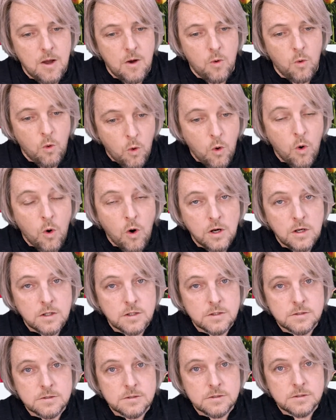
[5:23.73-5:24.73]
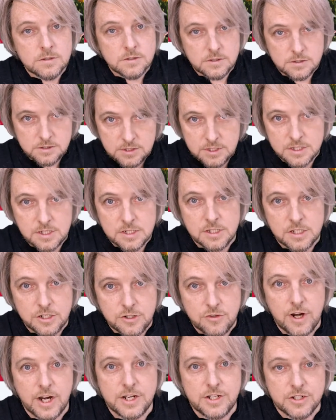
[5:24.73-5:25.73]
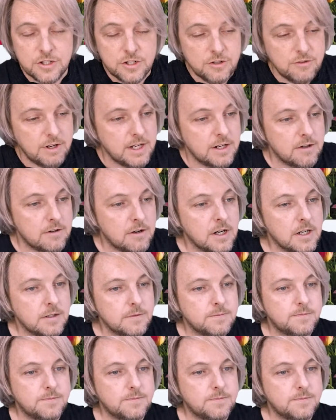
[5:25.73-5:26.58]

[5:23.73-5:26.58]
or this is the direction you're in, all right?